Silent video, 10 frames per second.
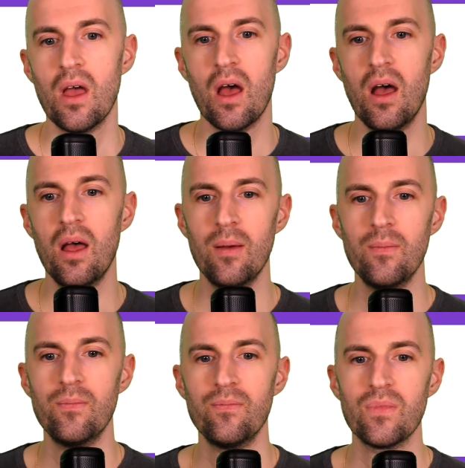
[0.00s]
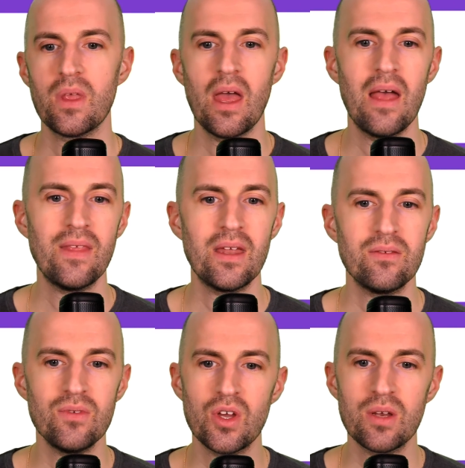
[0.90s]
And
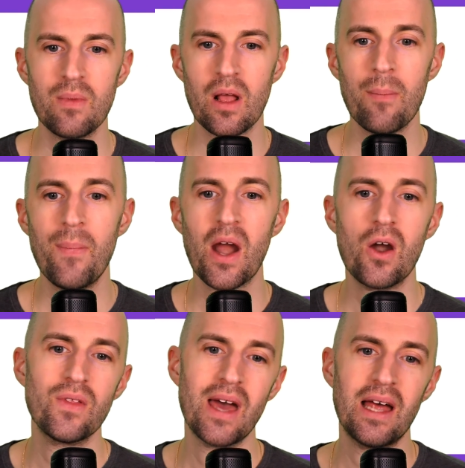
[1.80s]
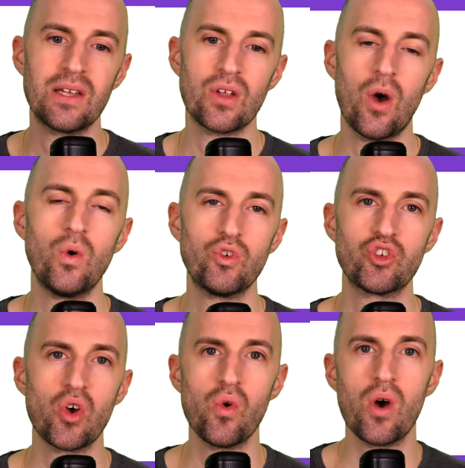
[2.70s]
then you can compare that
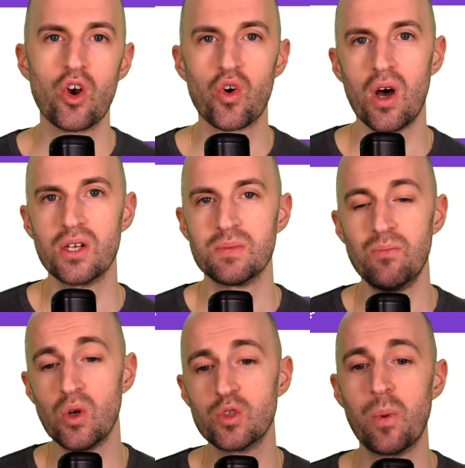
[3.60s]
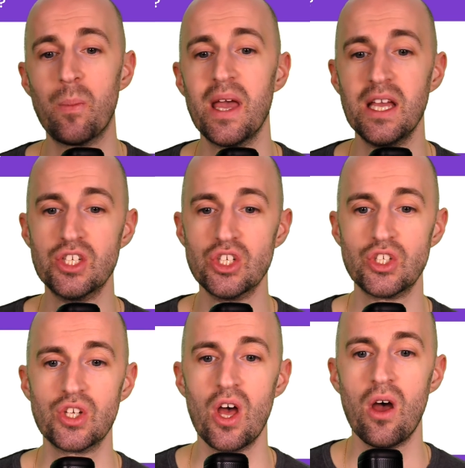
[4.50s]
also across multiple
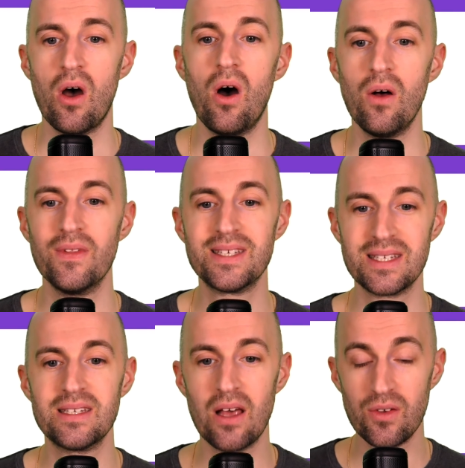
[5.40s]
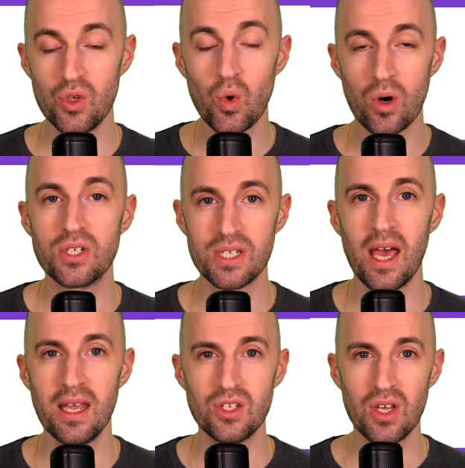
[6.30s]
pages on your site.